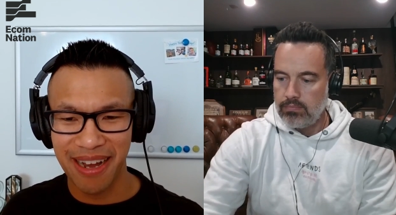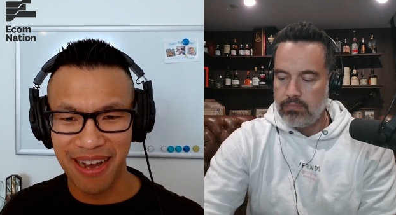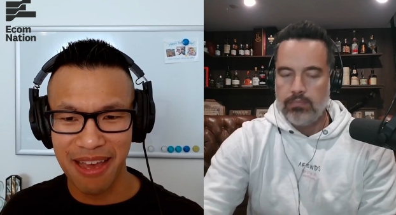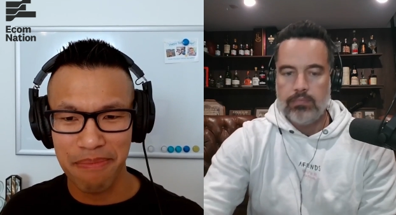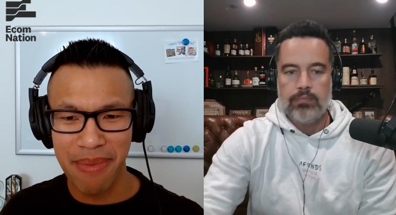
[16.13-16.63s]
Speaker 1: I
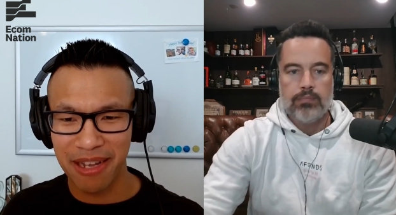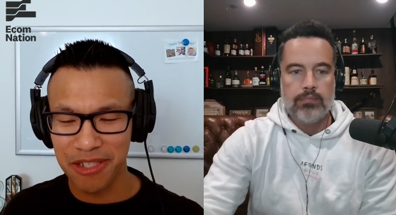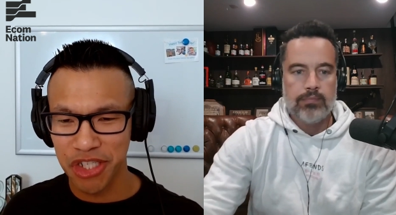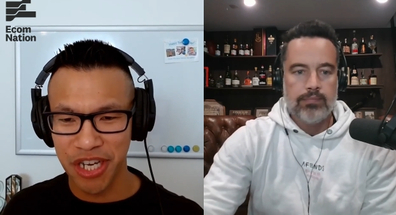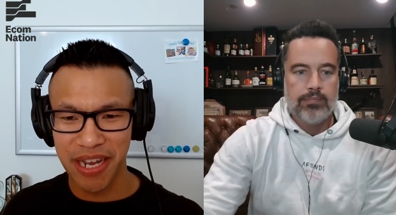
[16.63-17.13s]
am Mal
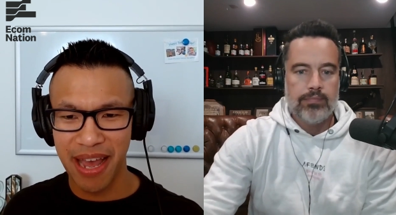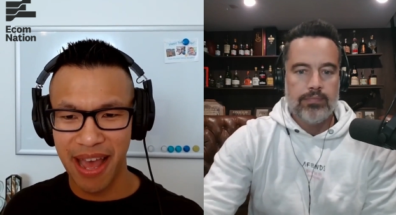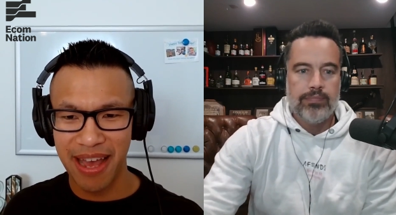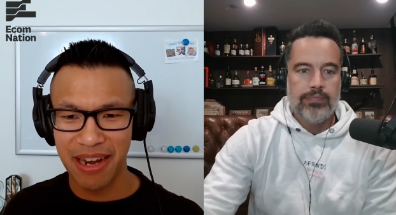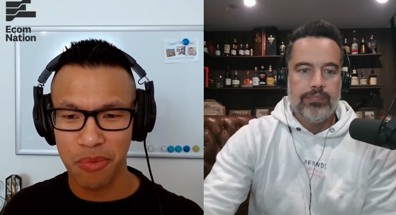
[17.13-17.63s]
Chia,
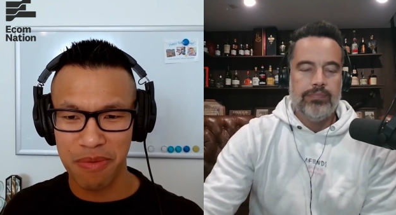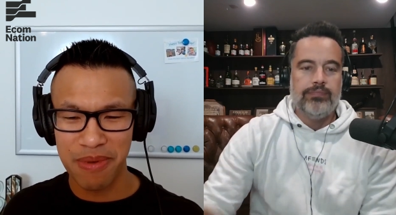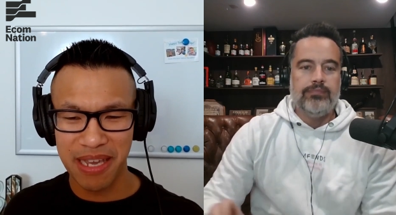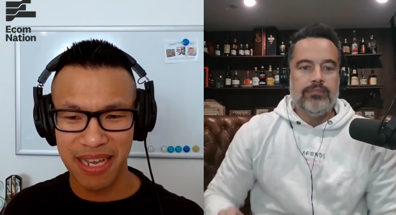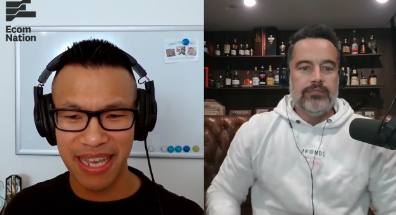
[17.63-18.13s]
and with
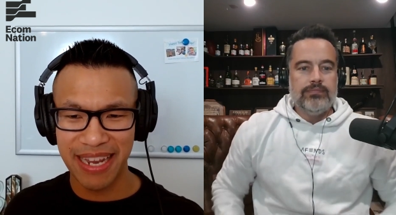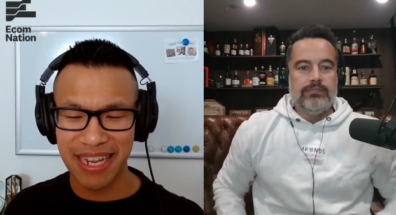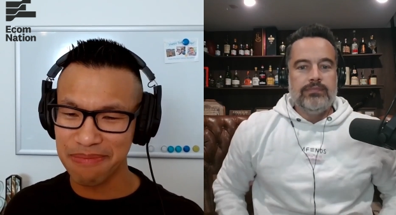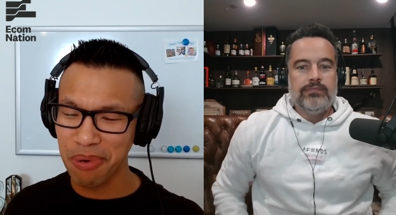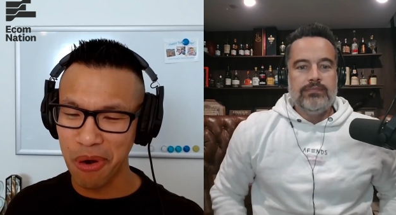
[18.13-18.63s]
me again is
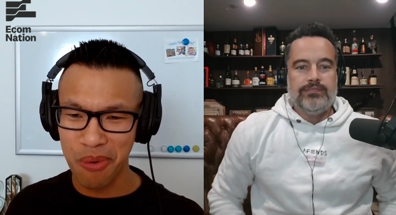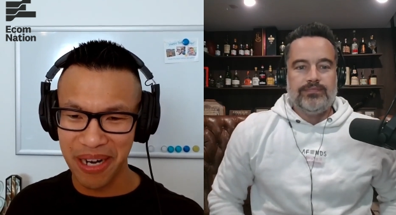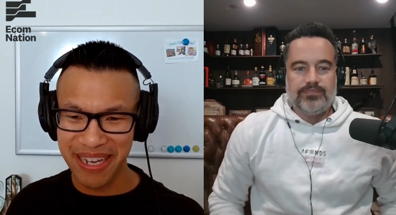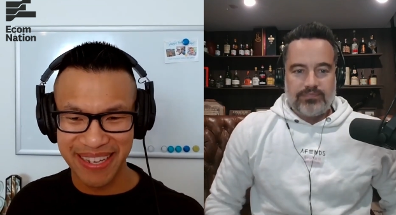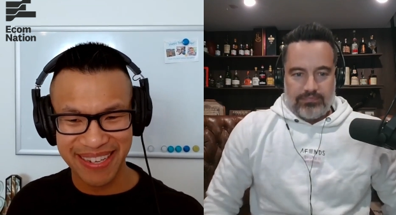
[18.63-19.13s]
Paul
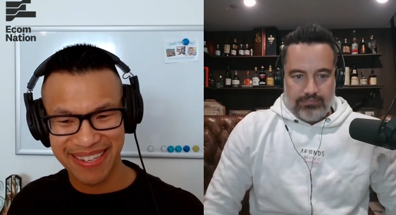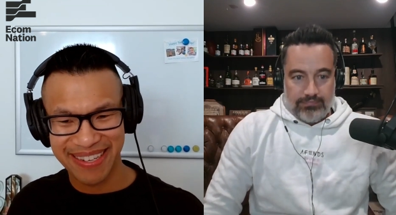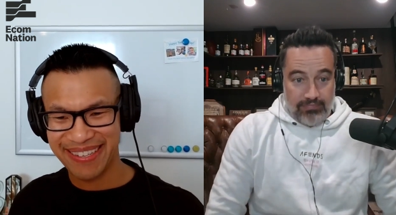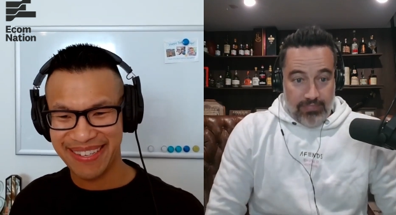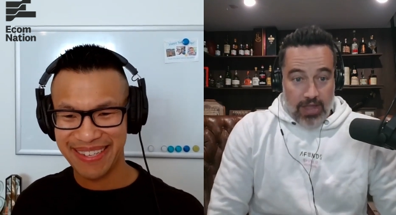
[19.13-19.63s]
Waddy.
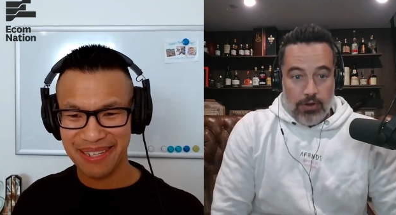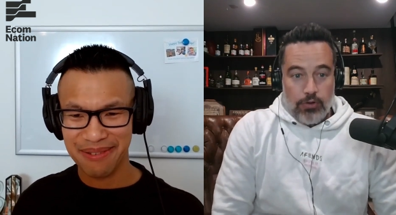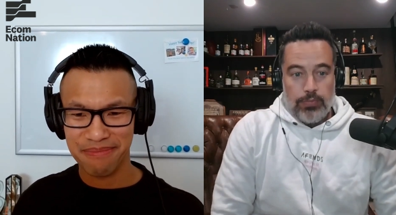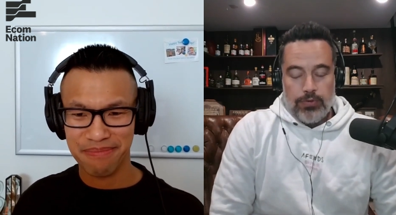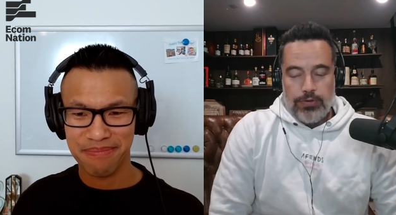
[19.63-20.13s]

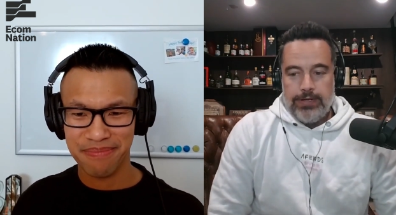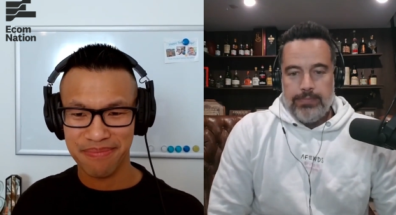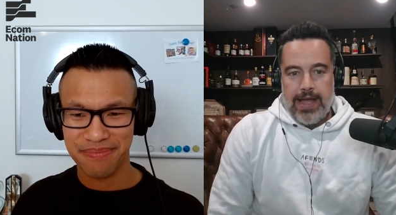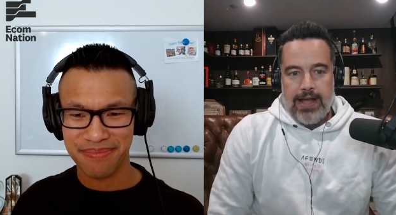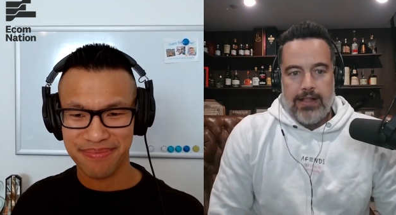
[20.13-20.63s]
Good
Speaker 2: morning,
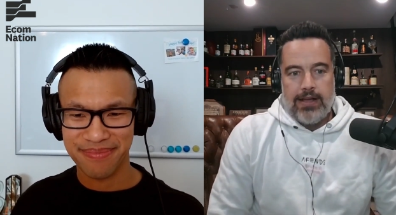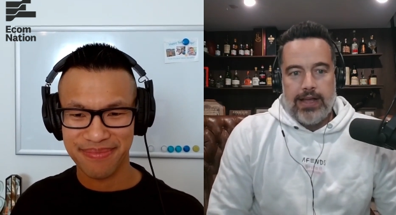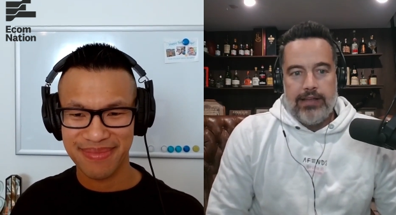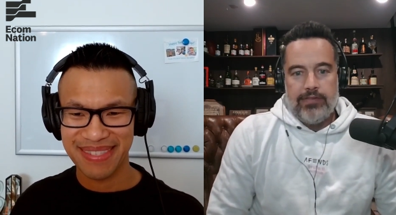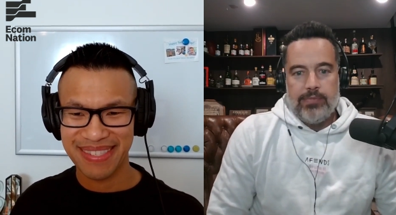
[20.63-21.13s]
Mal. Hi,
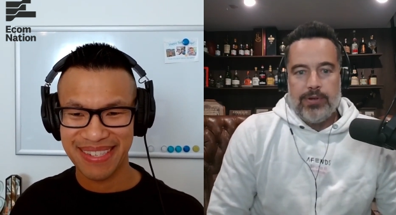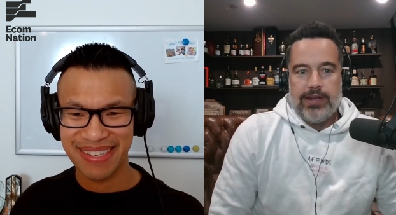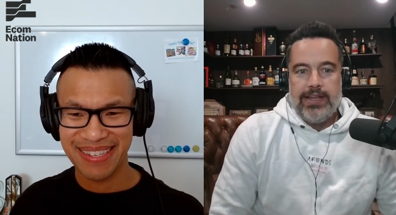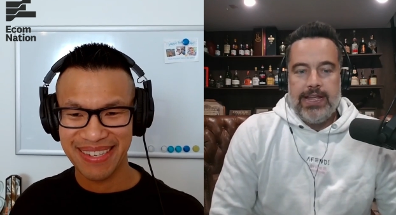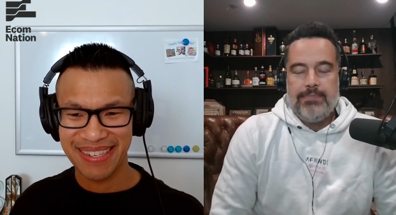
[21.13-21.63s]

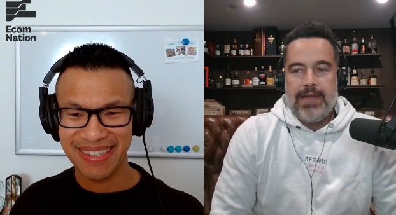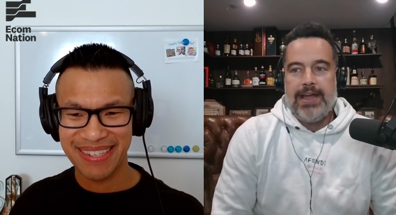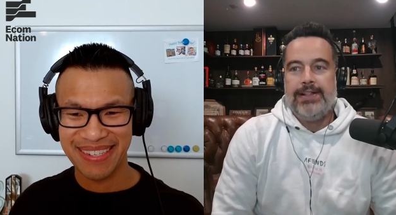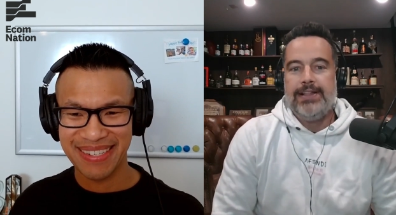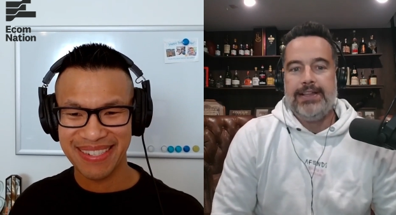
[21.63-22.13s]
everybody.
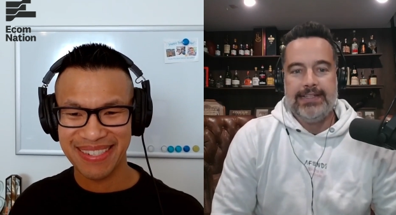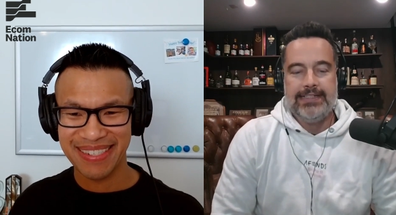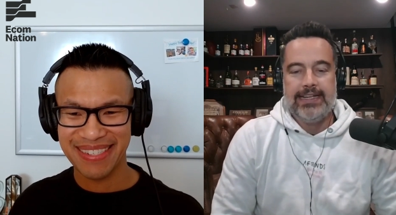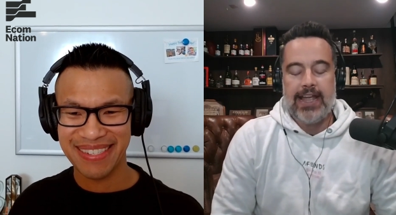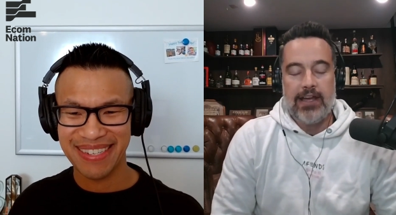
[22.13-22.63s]
Mal,
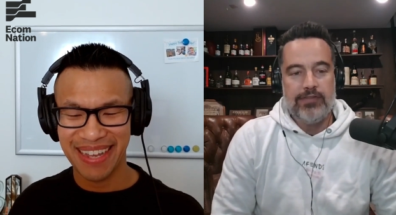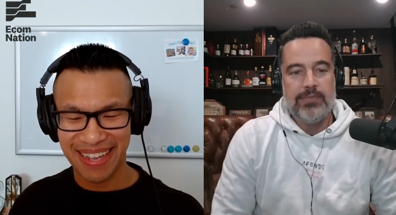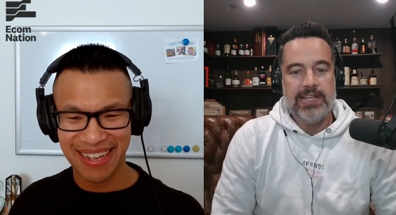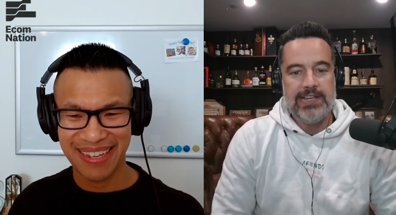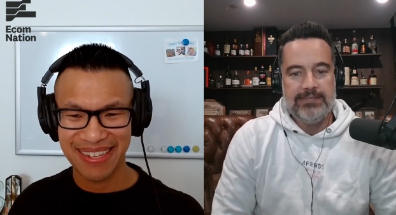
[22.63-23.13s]
how have you
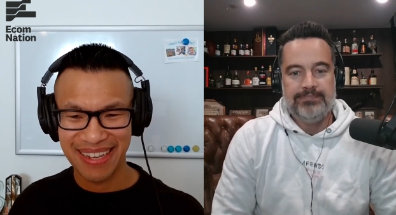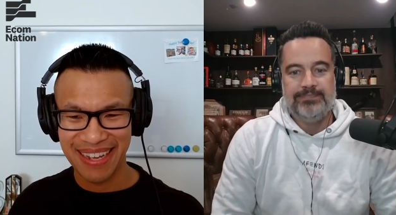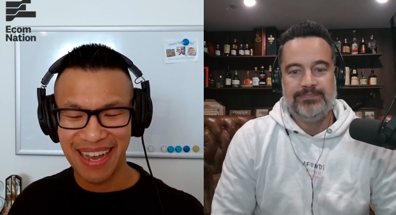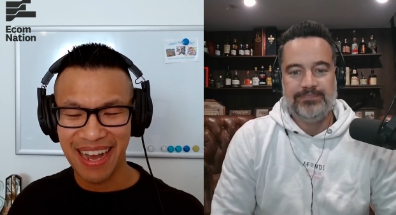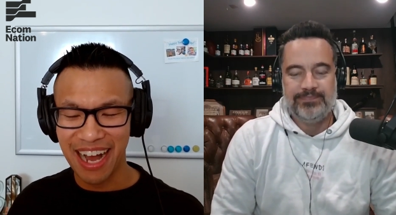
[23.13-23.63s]
been?
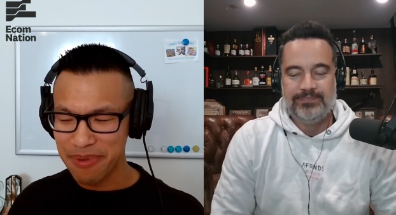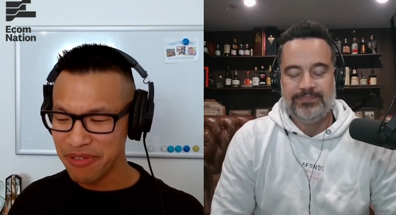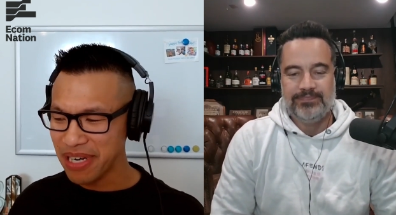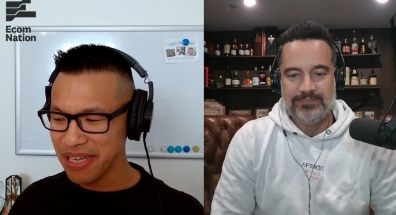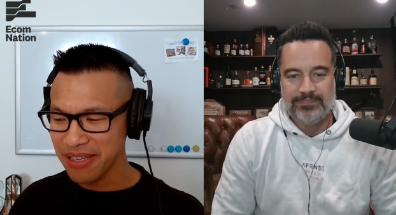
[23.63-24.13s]
Speaker 1: I've been
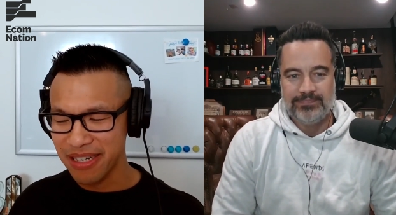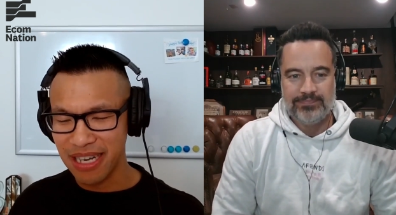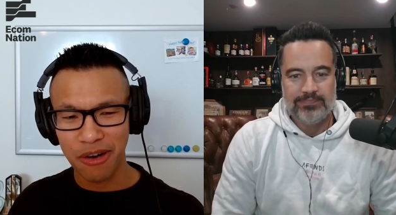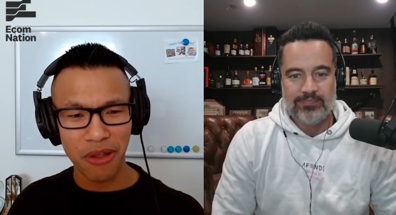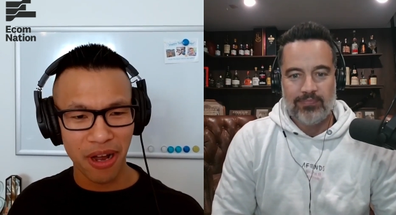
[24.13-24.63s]
really good,
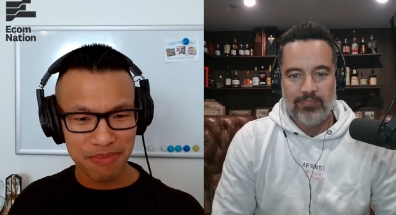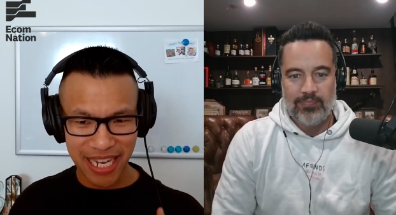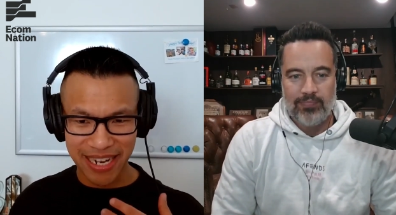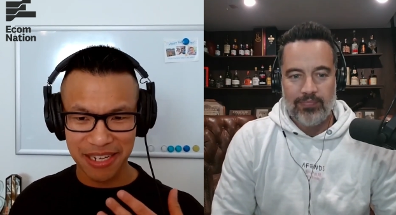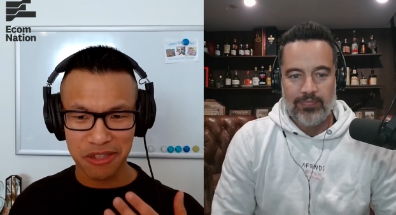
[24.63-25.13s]
although I'm
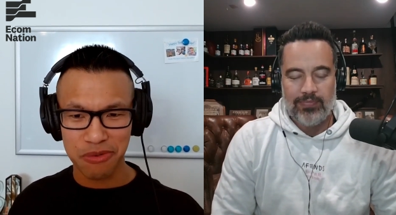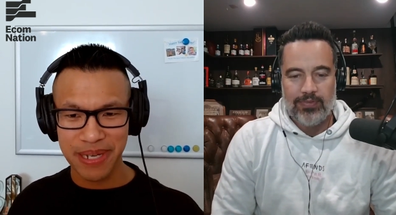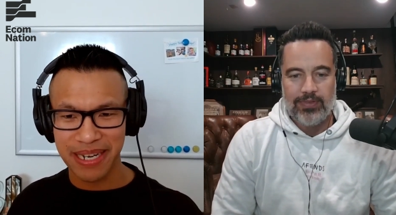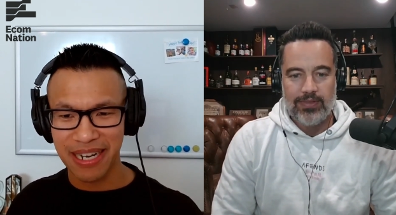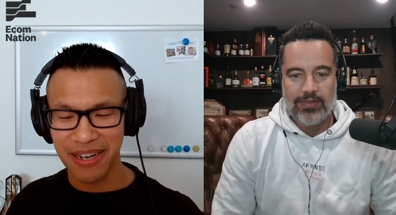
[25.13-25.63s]
sounding a little
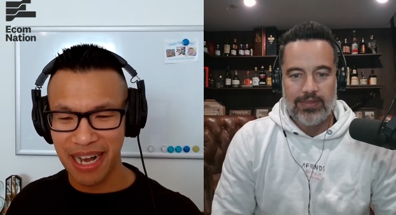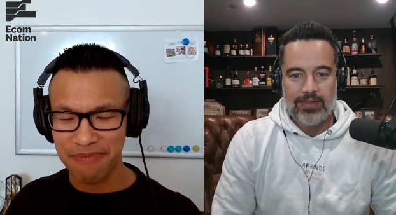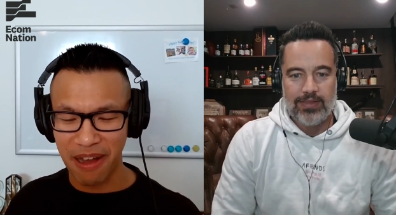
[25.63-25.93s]
bit. Uh,